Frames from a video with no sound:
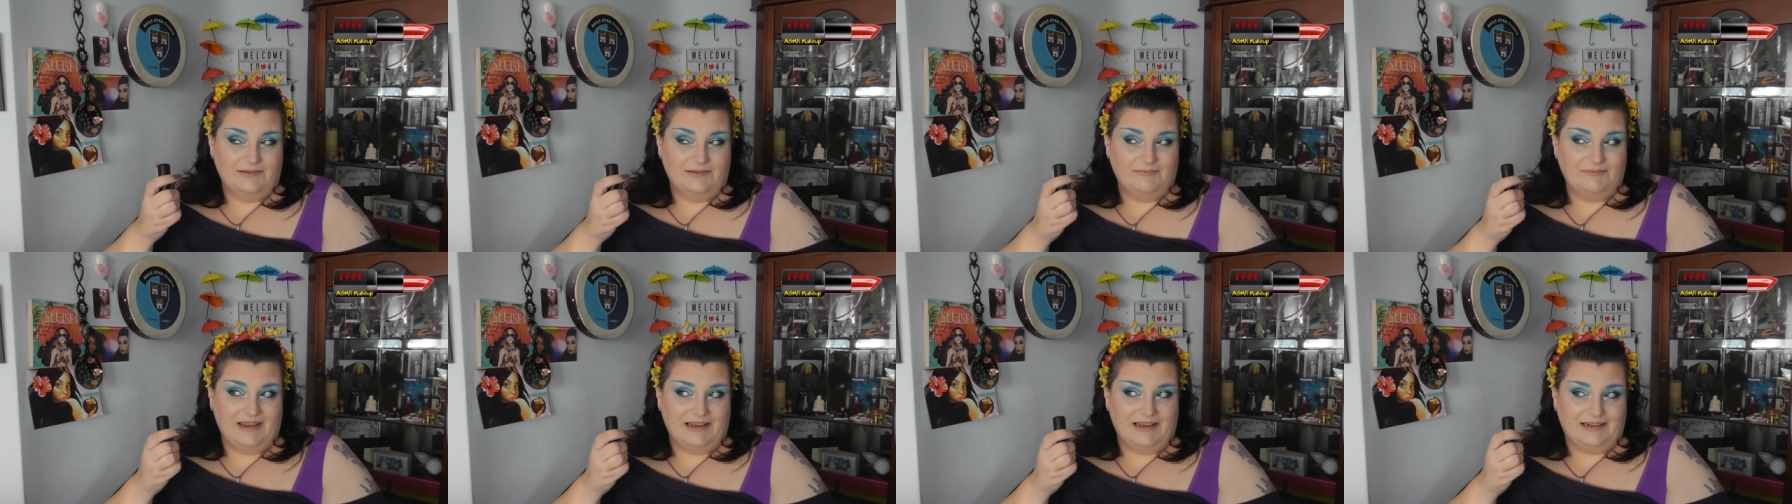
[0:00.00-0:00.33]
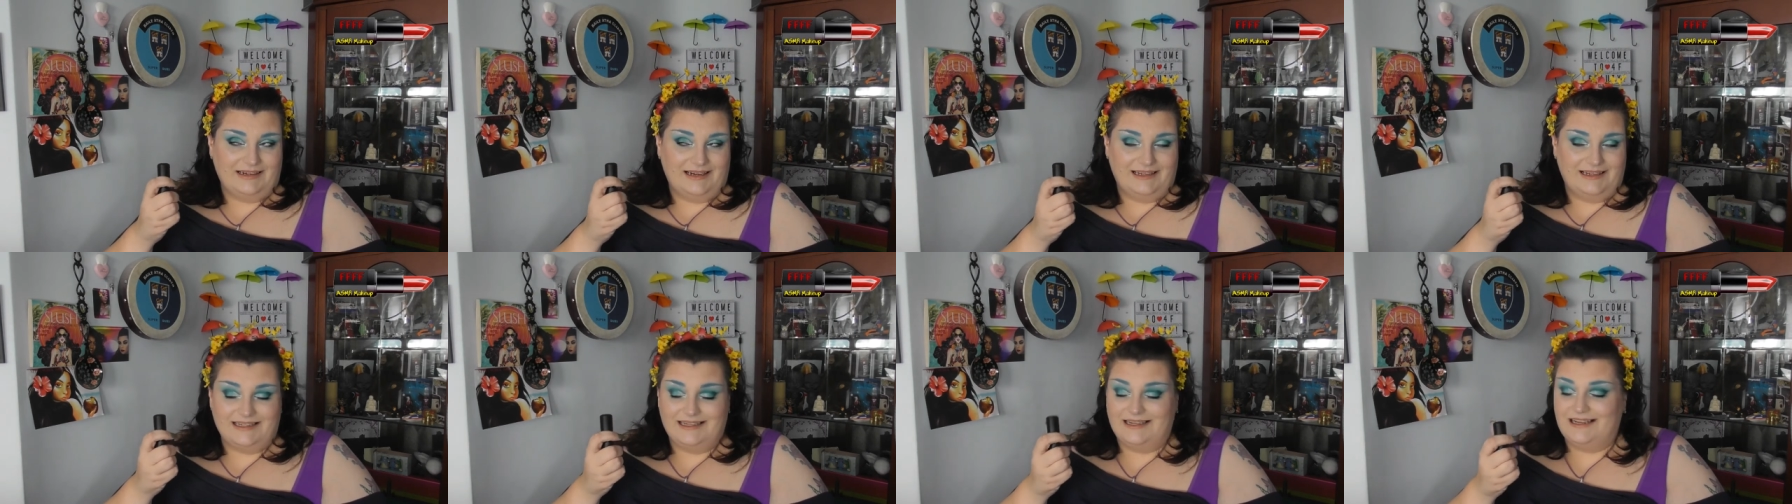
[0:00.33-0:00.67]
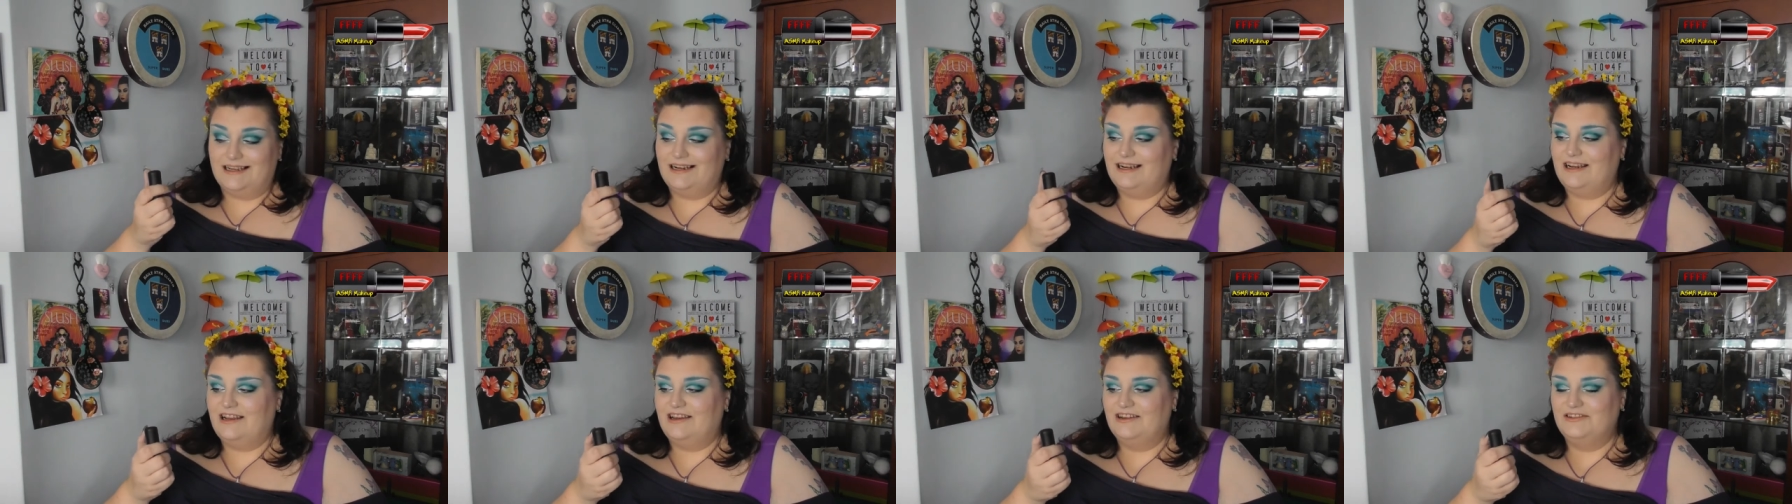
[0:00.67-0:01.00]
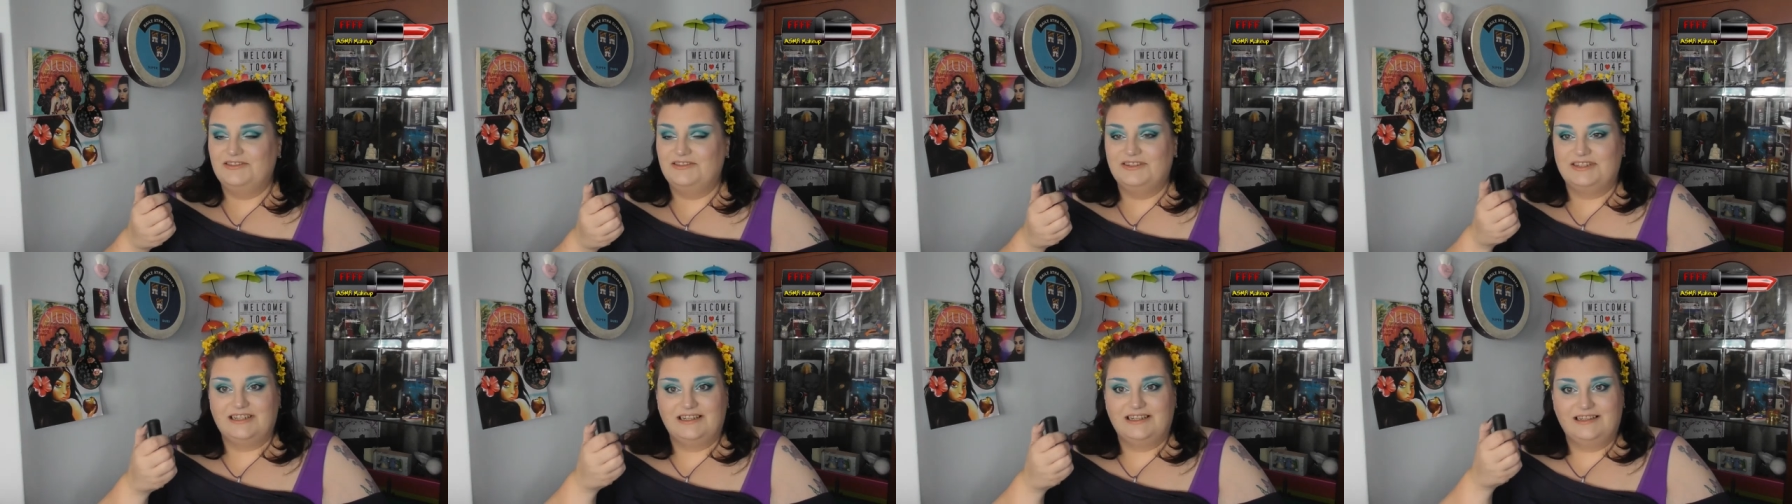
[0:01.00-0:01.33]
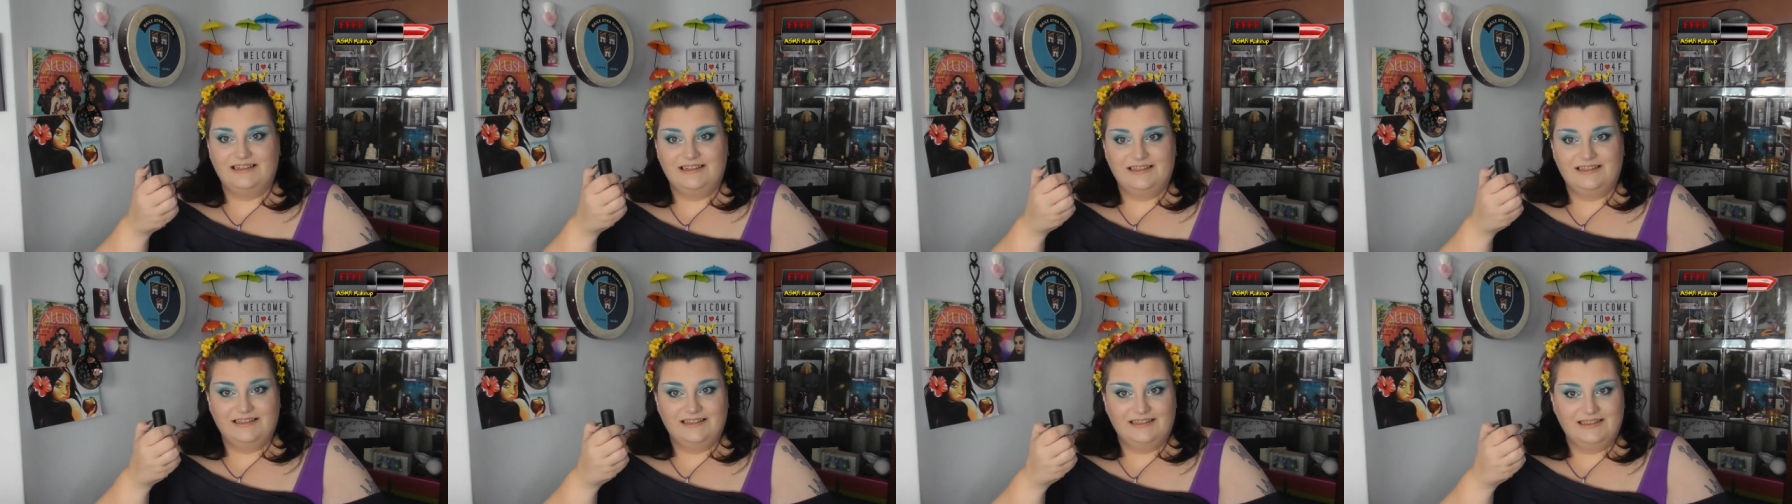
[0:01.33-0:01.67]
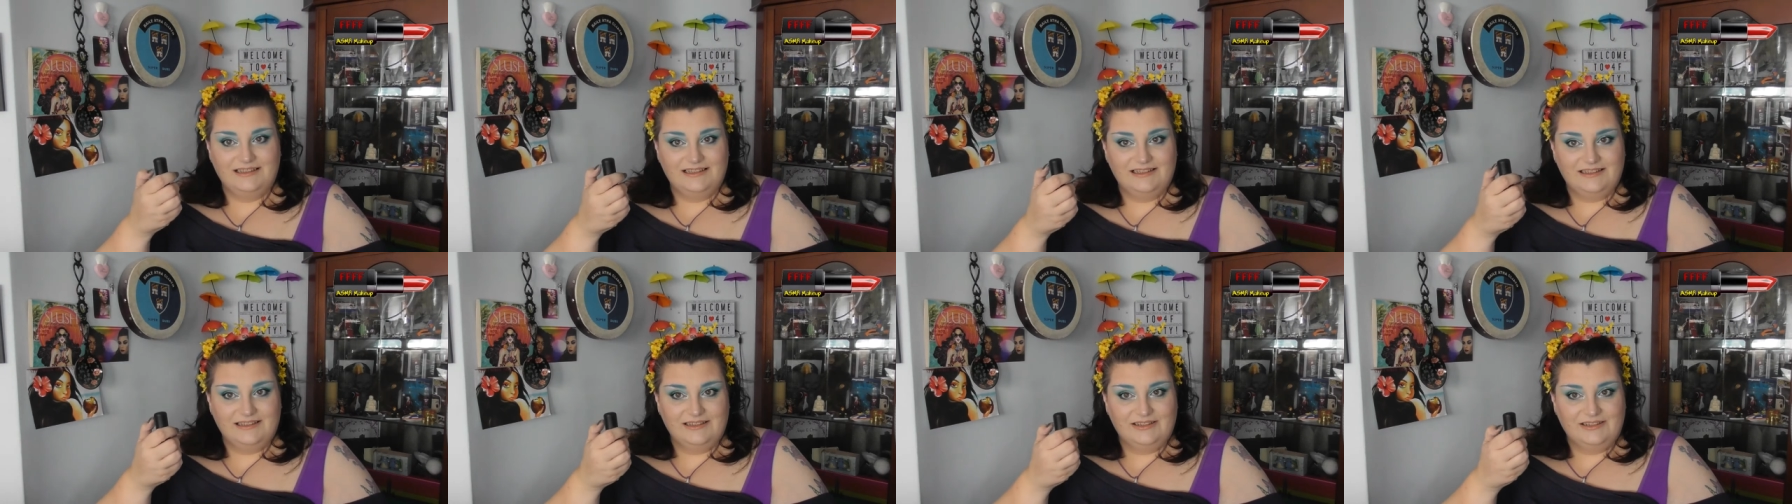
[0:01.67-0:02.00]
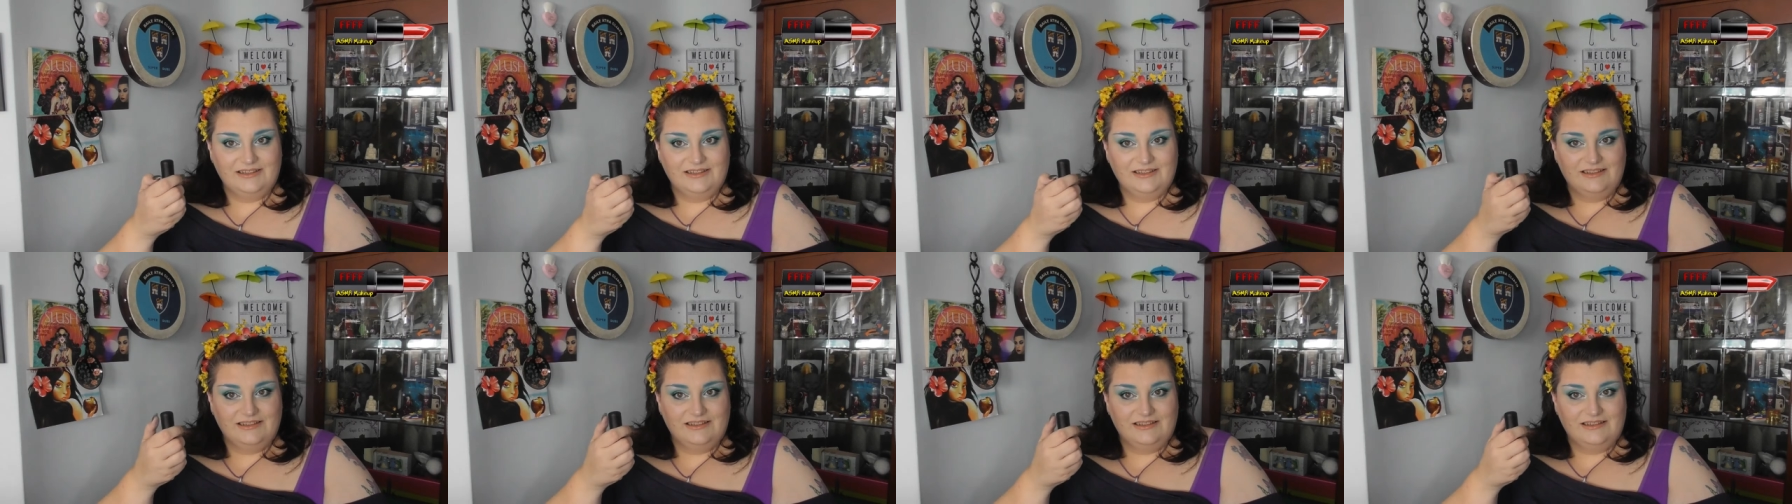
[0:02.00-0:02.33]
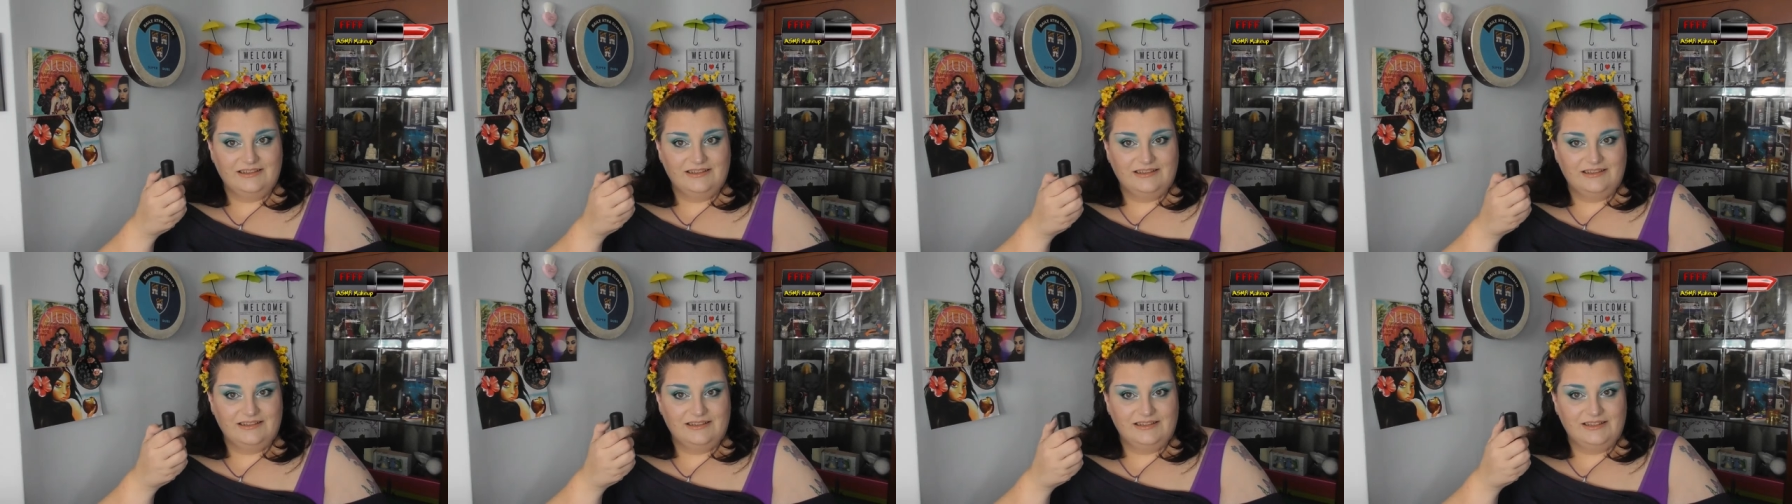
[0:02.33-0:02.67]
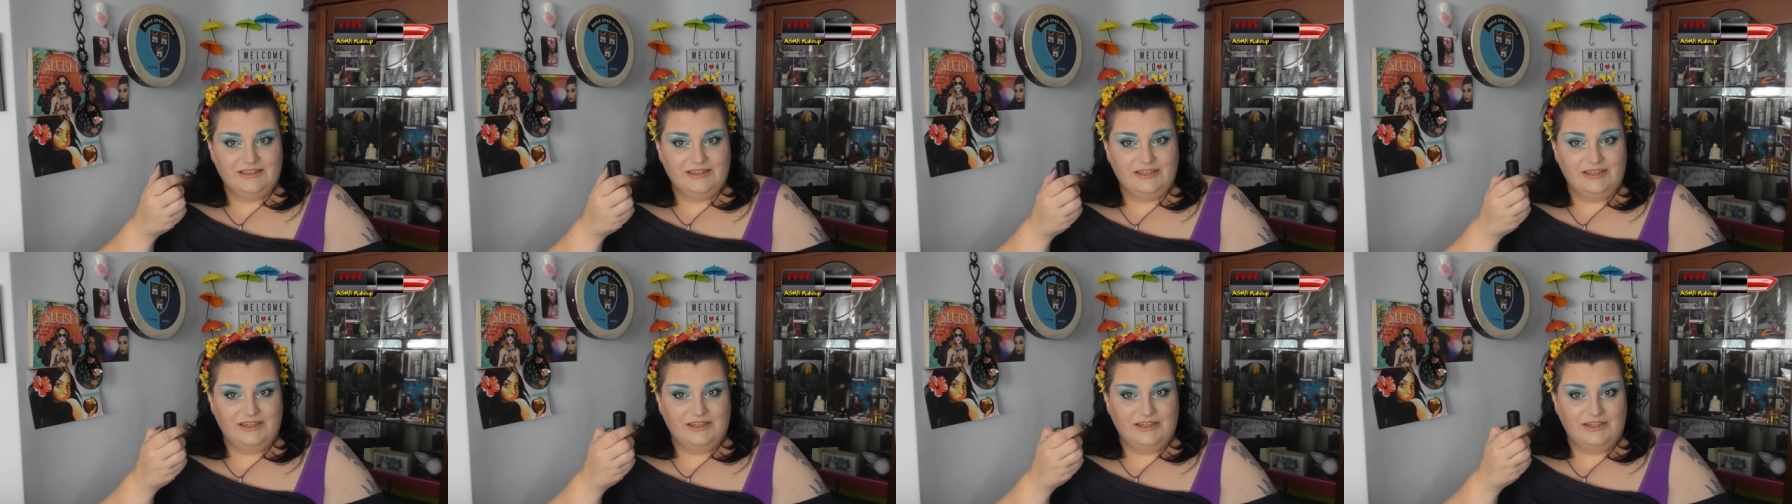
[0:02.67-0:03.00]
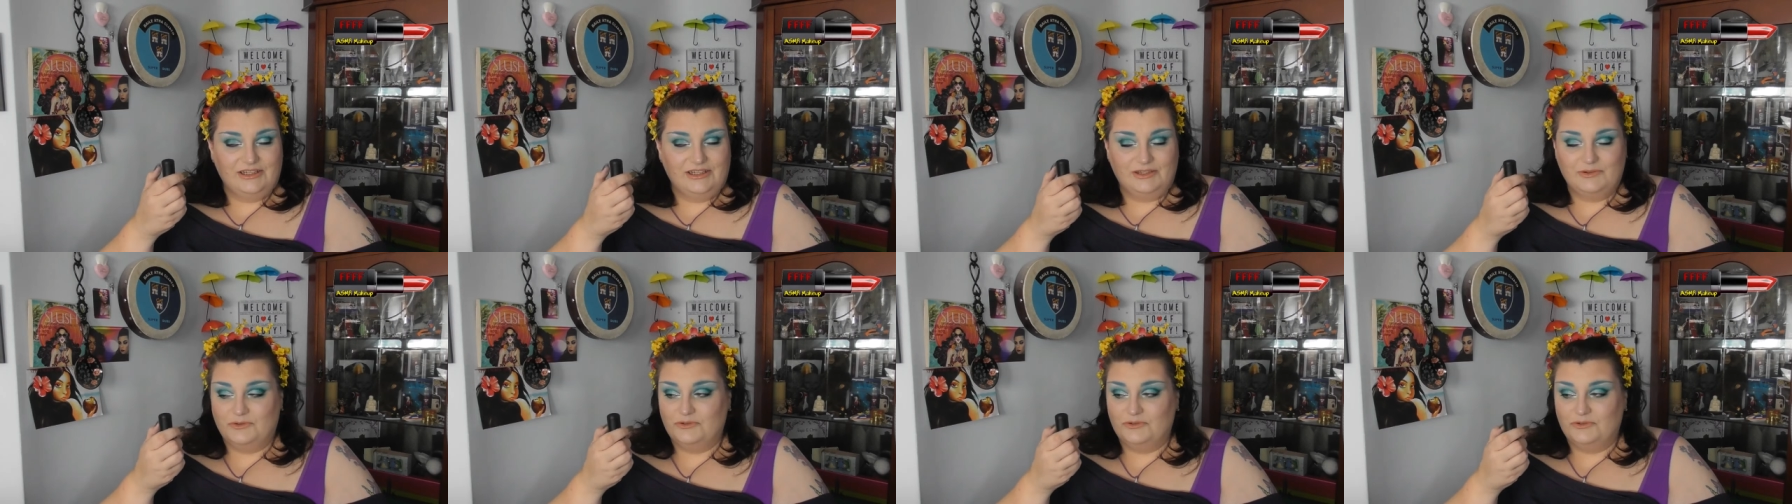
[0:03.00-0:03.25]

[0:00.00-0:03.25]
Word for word: magnetic closure, so you can do